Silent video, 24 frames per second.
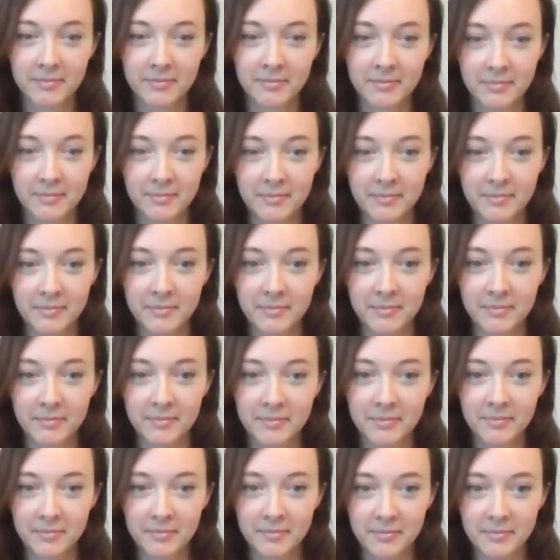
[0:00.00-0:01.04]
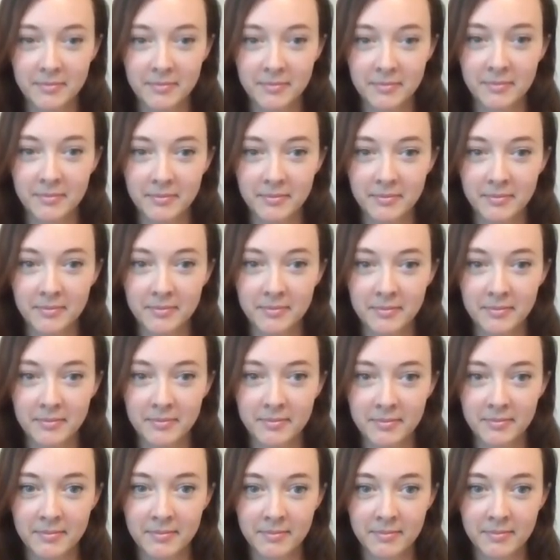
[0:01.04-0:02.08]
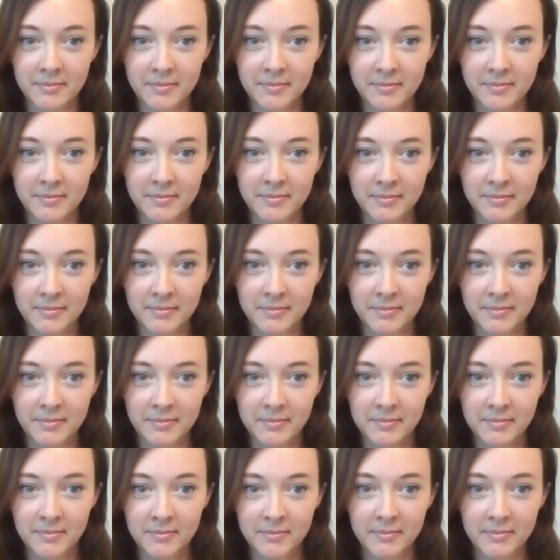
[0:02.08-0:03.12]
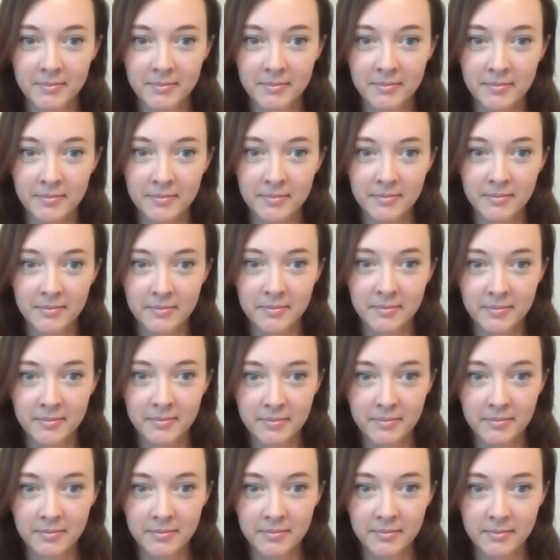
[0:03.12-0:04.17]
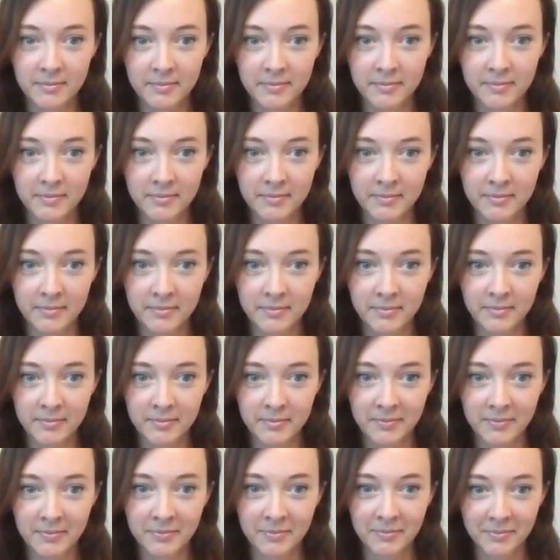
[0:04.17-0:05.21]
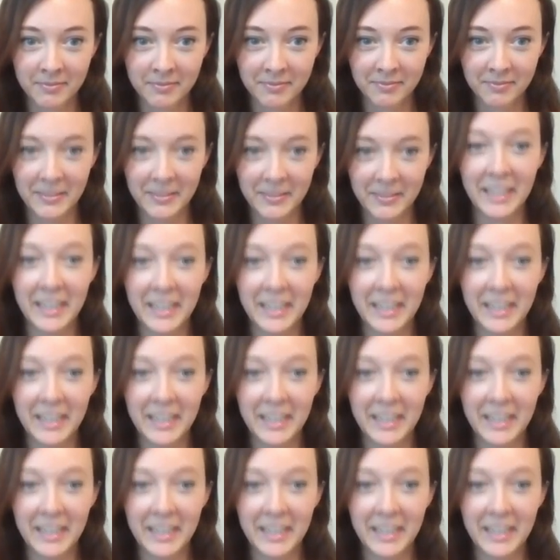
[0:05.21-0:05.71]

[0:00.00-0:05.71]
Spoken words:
This person isn't speaking.